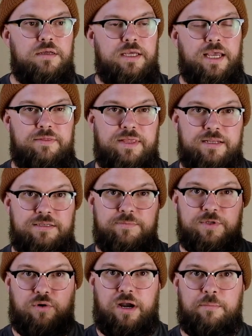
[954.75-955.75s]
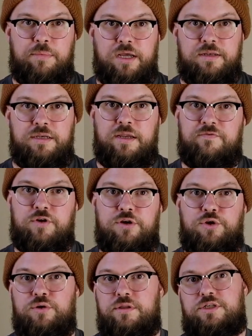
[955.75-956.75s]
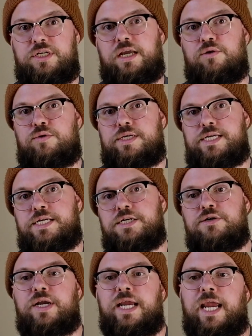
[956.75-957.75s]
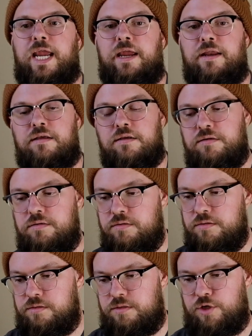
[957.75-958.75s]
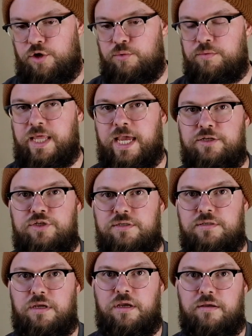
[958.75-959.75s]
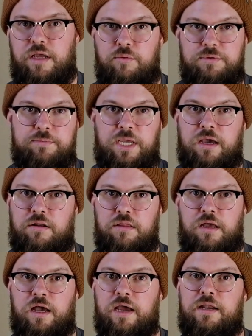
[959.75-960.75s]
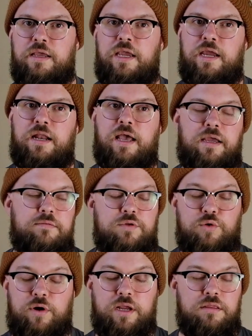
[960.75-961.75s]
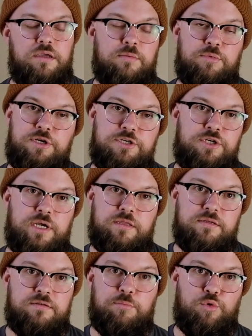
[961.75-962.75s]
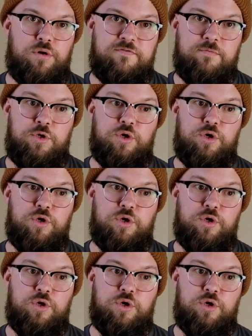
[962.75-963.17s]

Hit that subscribe button if you're new to the channel here, and you know, that just helps me out a lot, and I greatly appreciate the support from you